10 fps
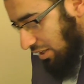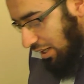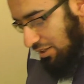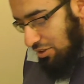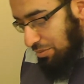
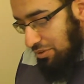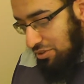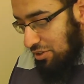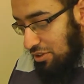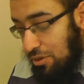And the Prophet
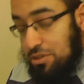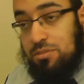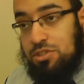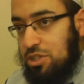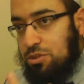sallallahu alaihi
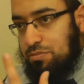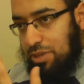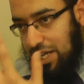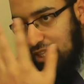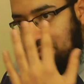wasallam, she was
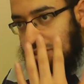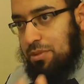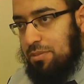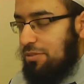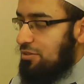blind from
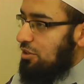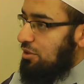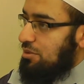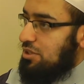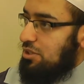him, even though
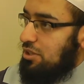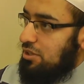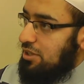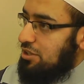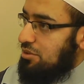he was sitting
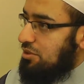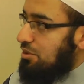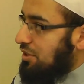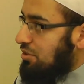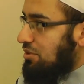next to her,
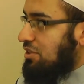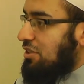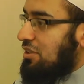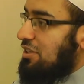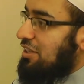so he couldn't
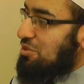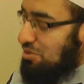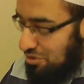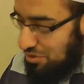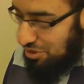see. And this
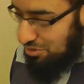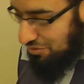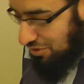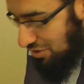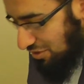was the result
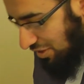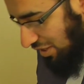of this.